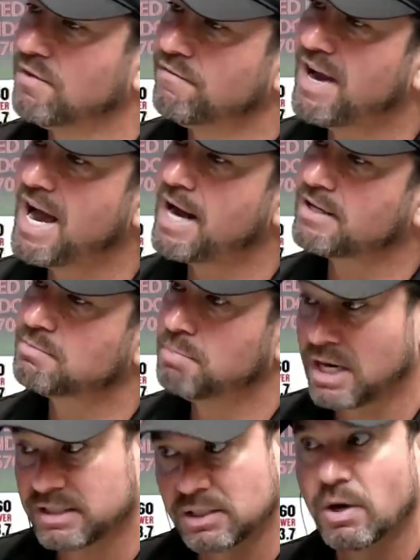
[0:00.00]
the facts,
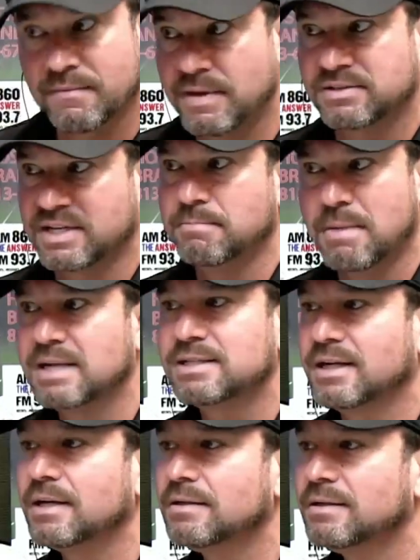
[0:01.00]
but I still have that same
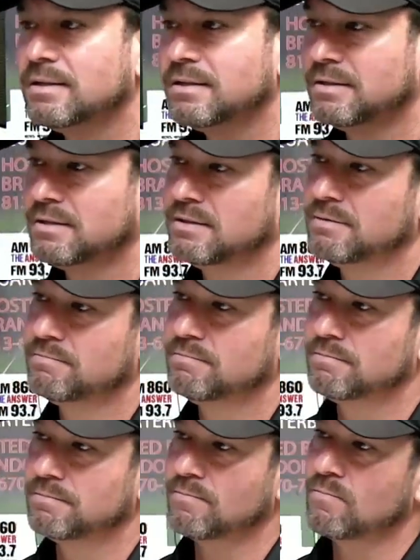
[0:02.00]
mindset.
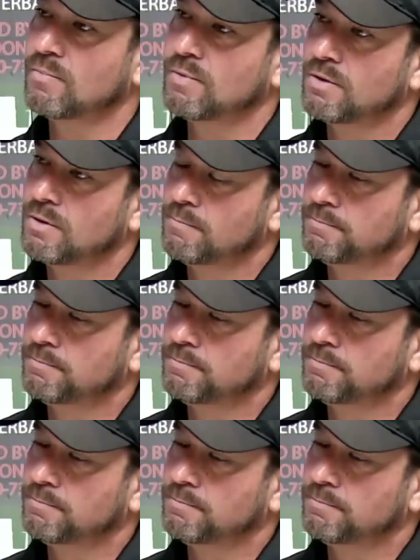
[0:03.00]
Bingo. And you